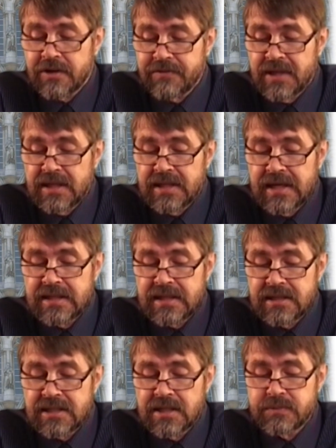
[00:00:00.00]
of their debt
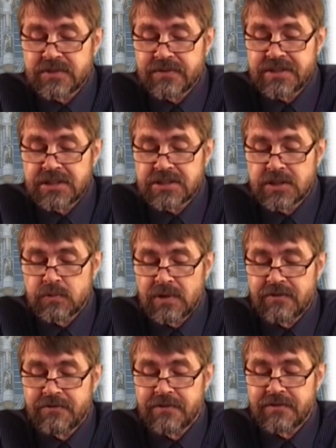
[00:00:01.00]
in terms of Section
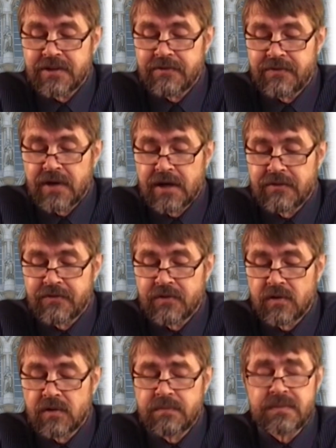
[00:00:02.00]

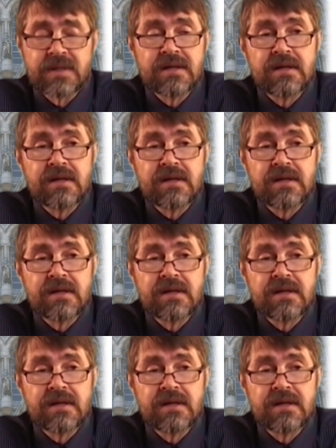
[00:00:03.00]
154.